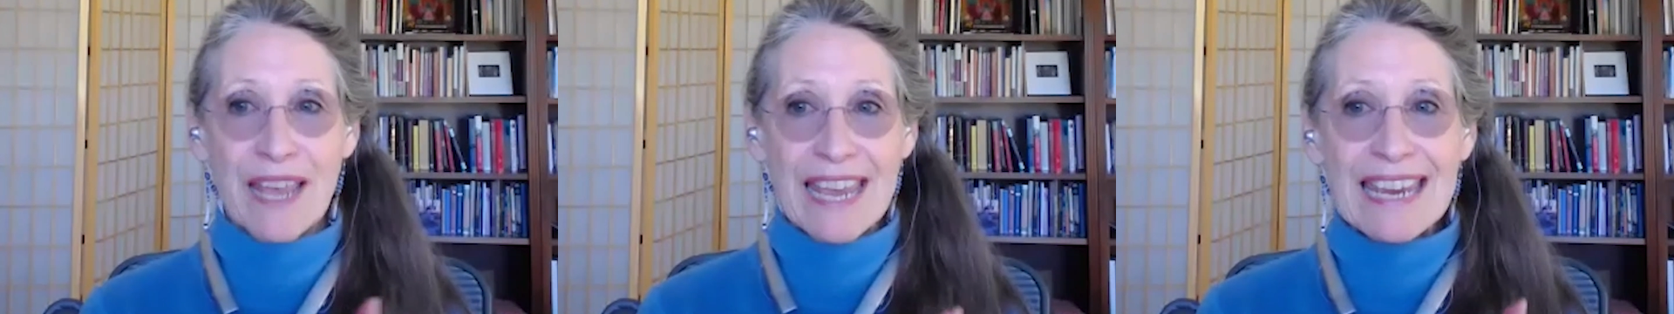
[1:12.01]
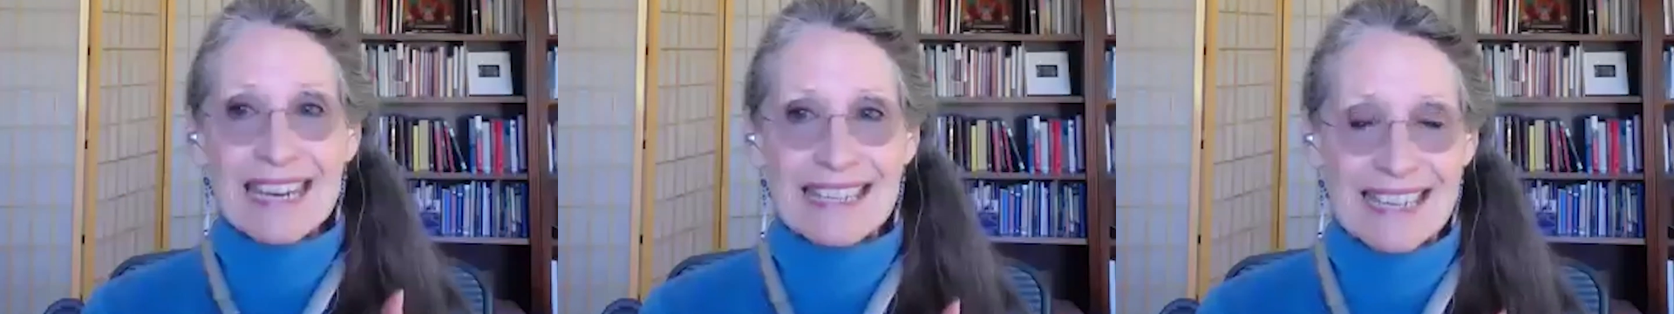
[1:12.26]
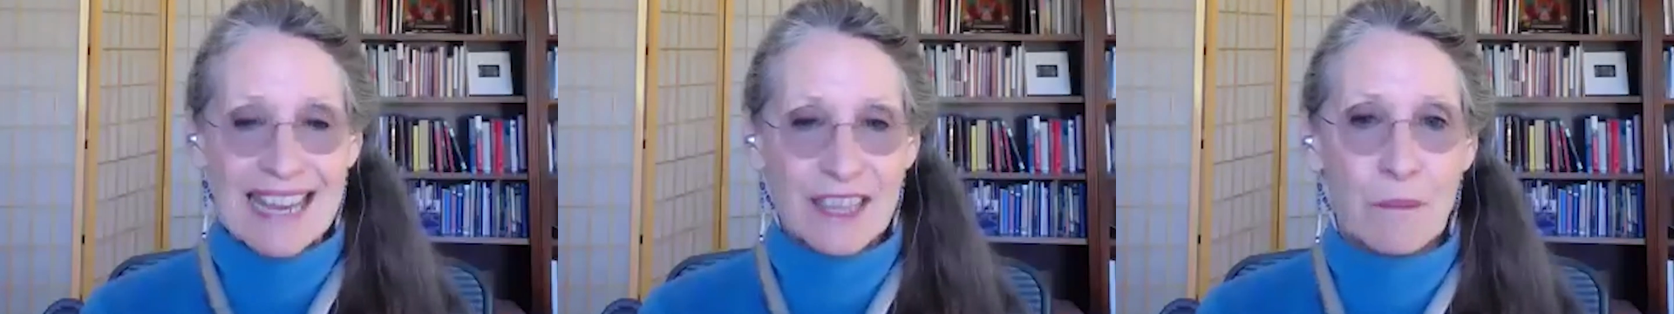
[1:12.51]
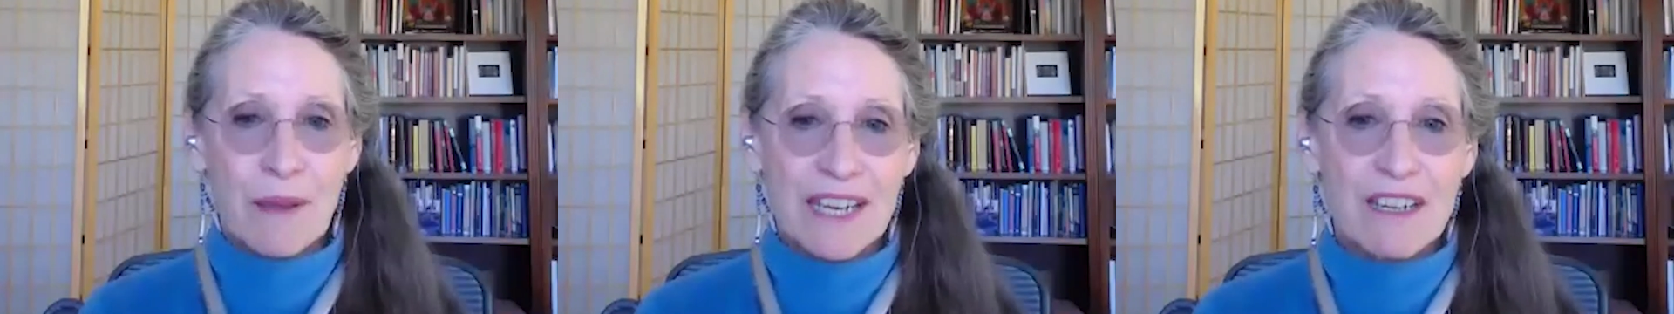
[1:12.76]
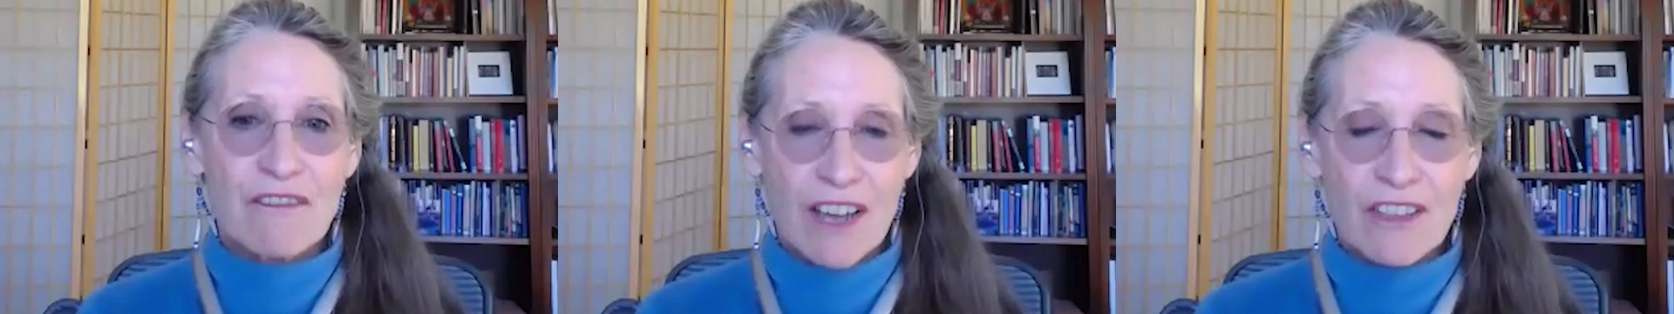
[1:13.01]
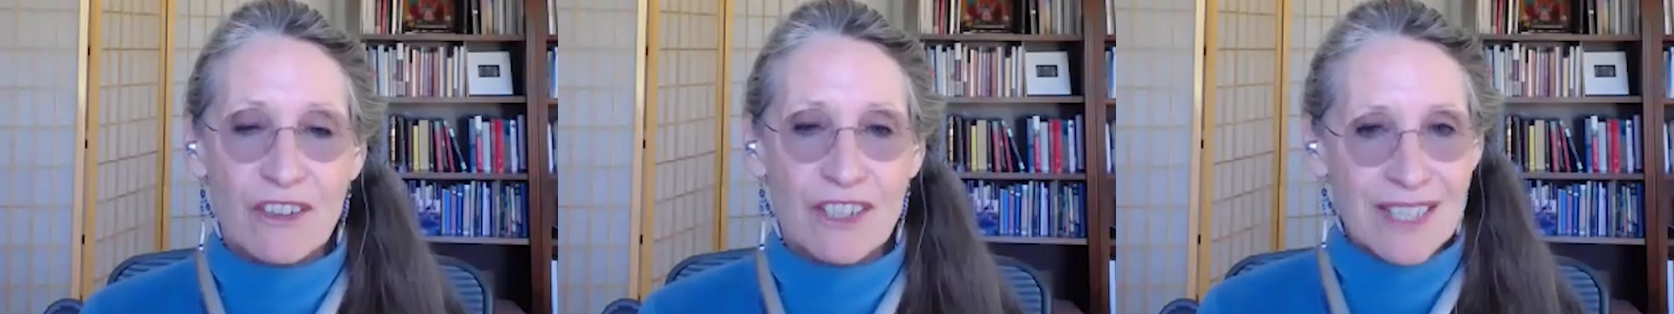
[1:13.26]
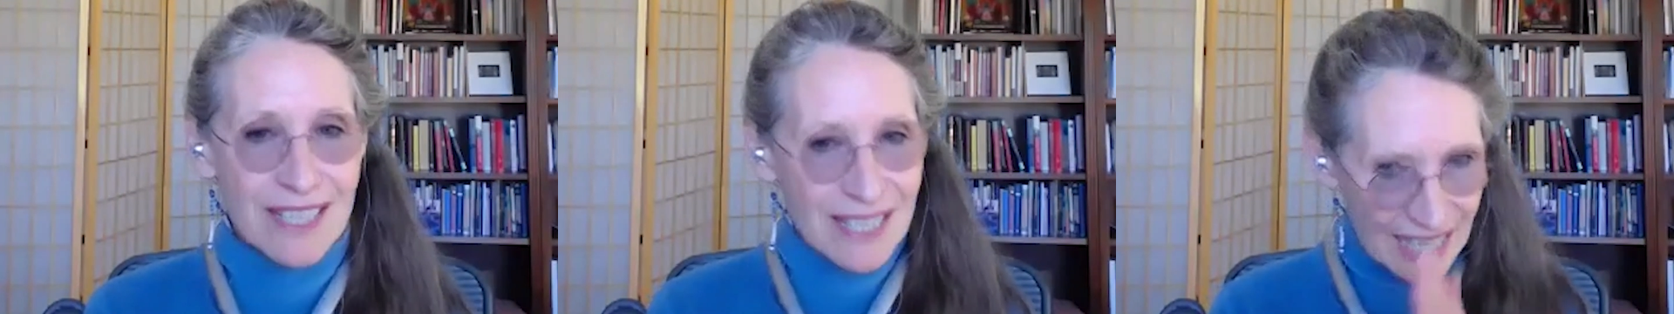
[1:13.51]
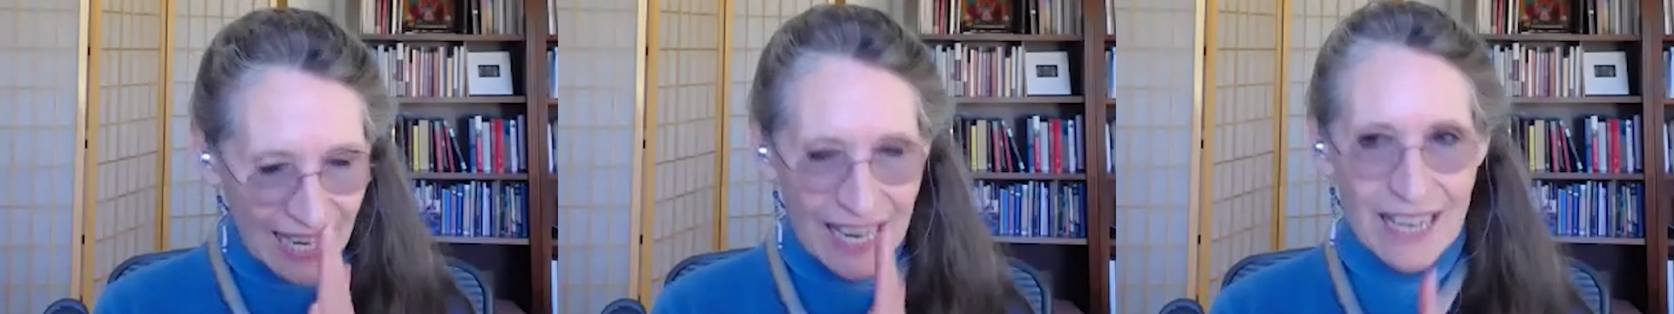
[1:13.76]
pain and the pain of others and
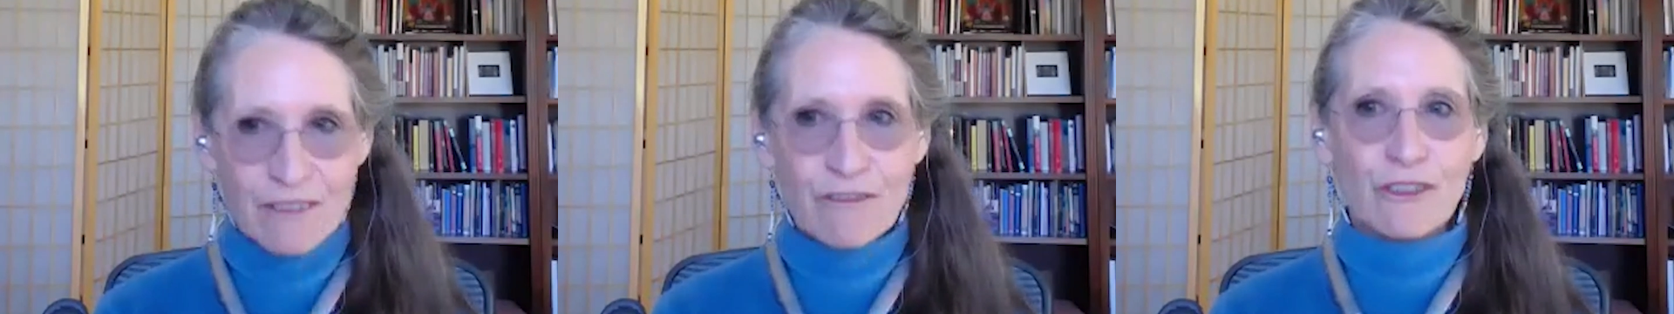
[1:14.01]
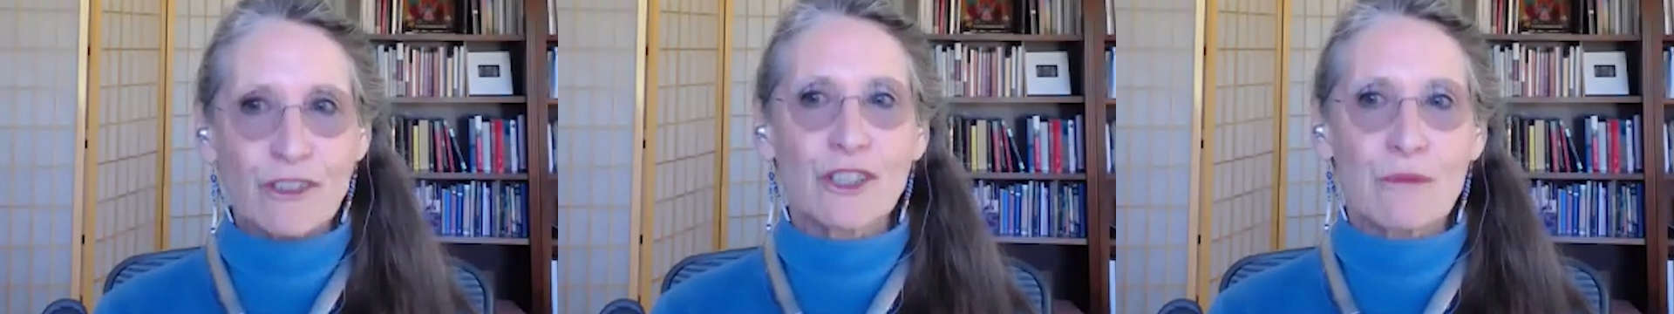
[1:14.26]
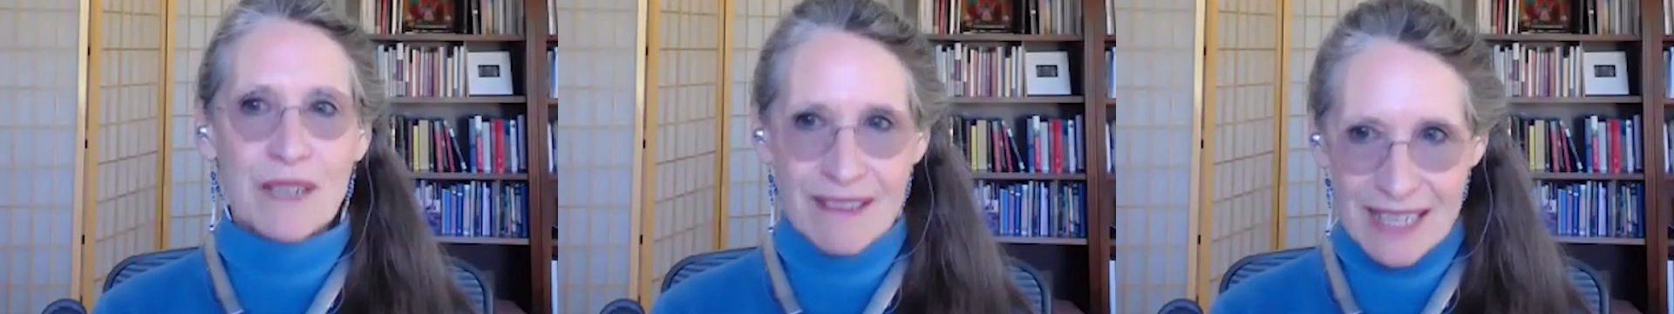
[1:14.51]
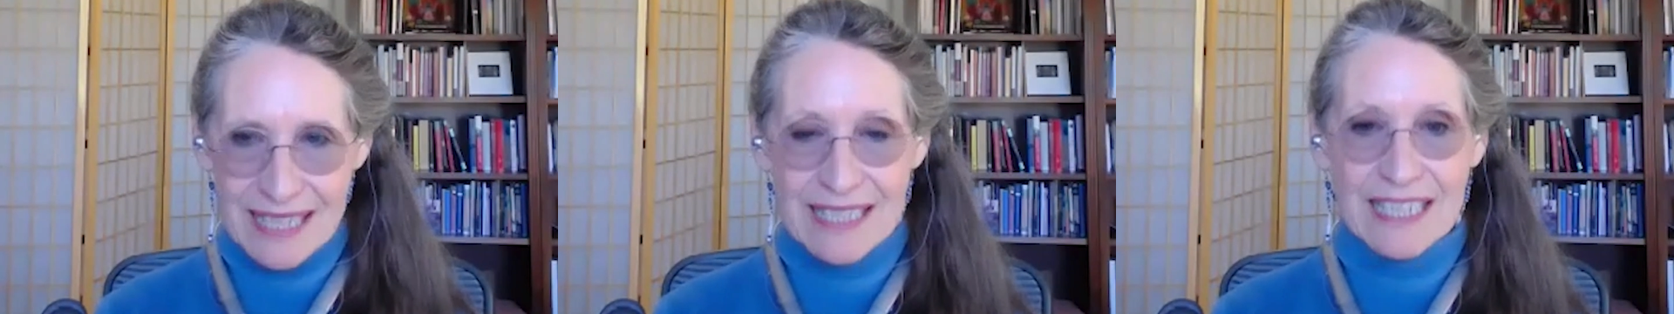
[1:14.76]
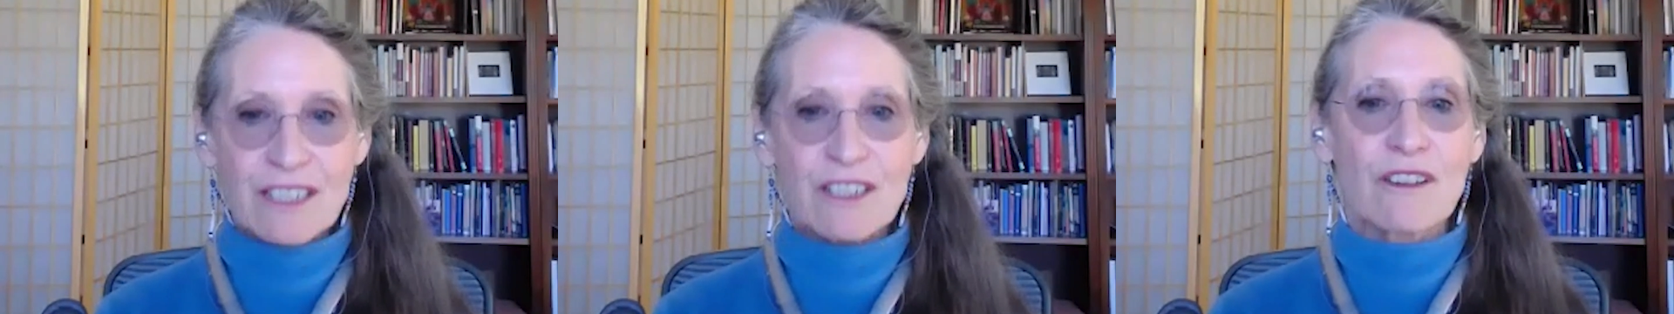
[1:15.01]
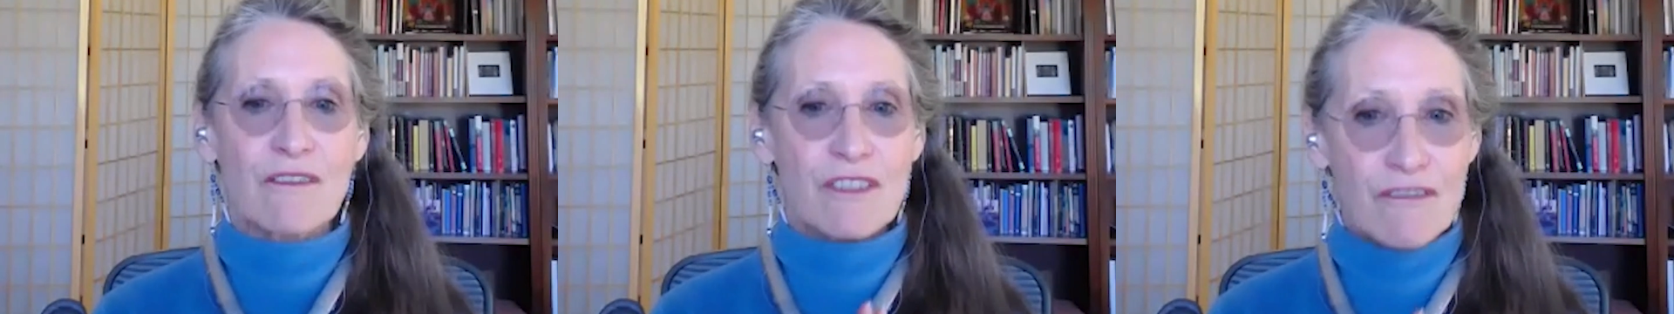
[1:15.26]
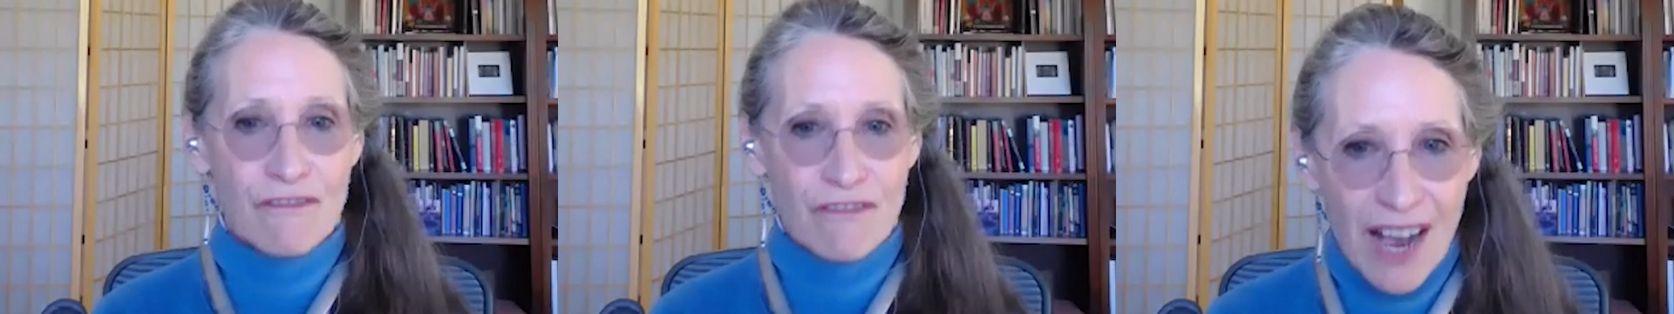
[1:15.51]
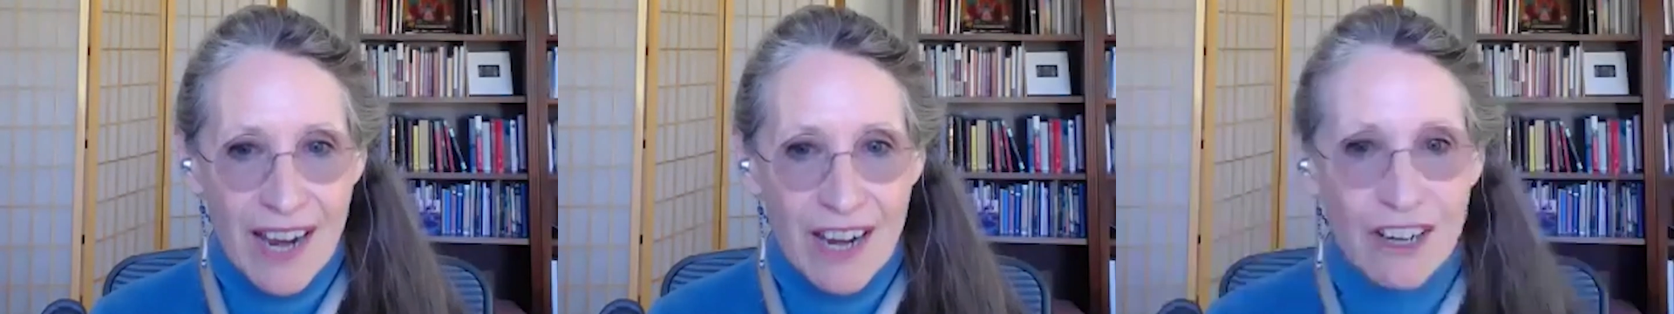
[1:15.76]
stand firm in the center of the
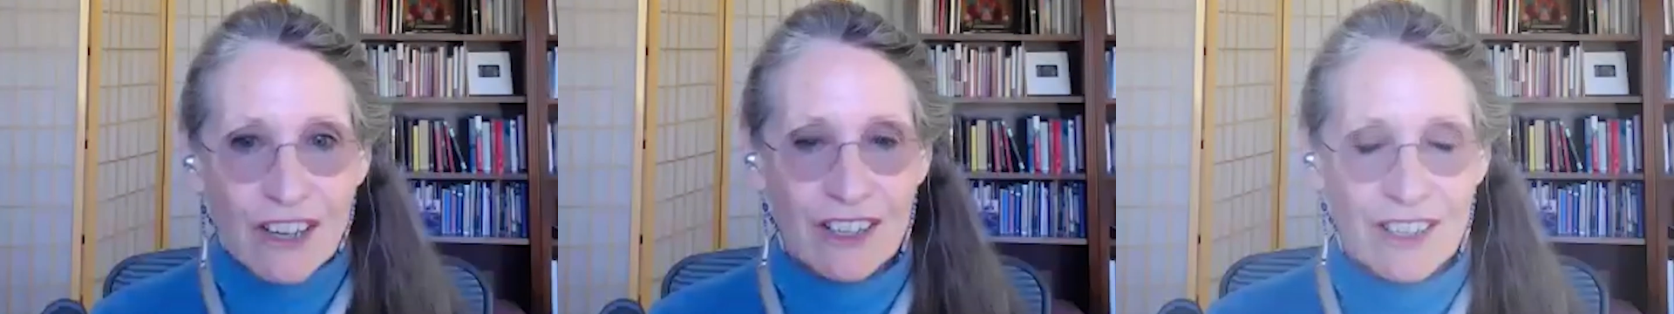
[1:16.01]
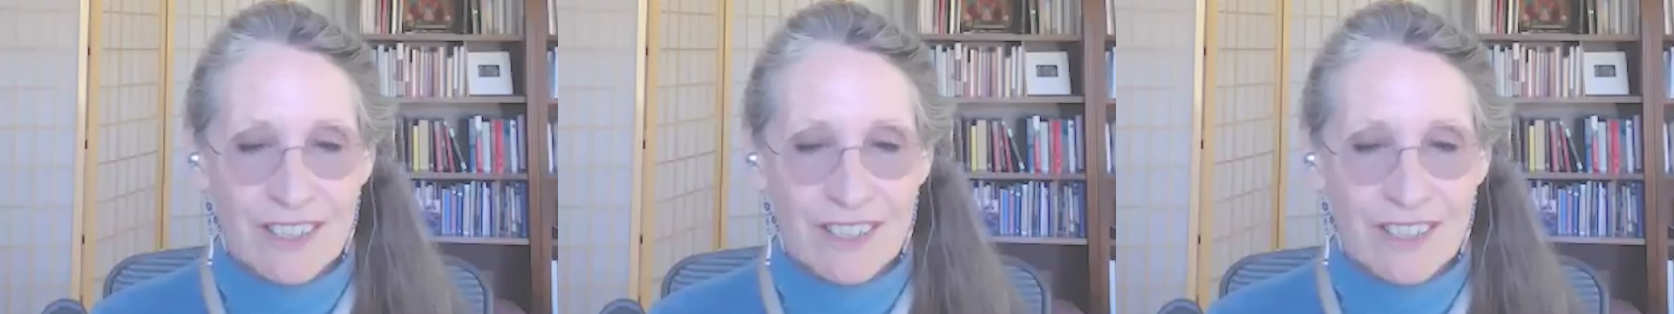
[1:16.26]
fire.